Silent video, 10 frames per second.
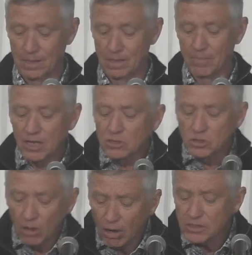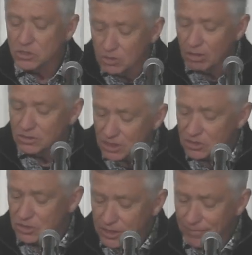Because God has not
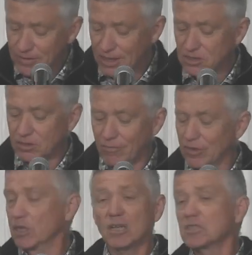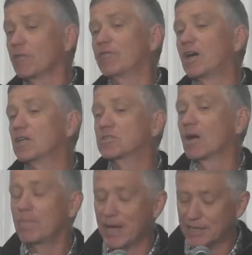just left us to philosophize
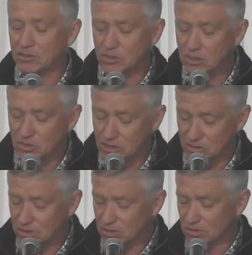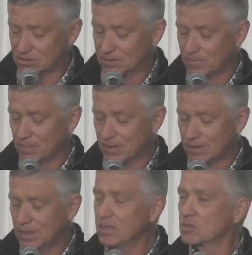about his existence,
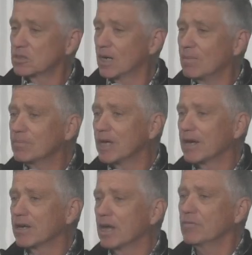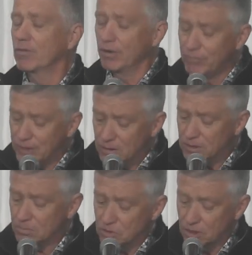he has come down and revealed
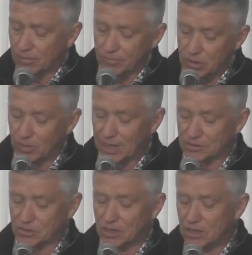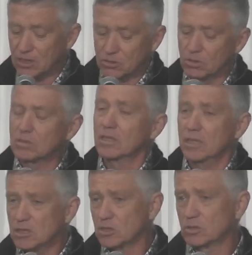himself to us through the
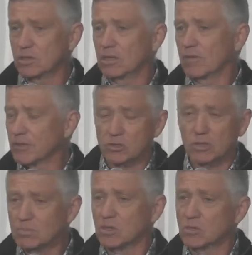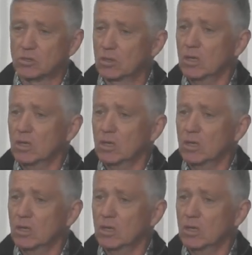history of the scriptures, through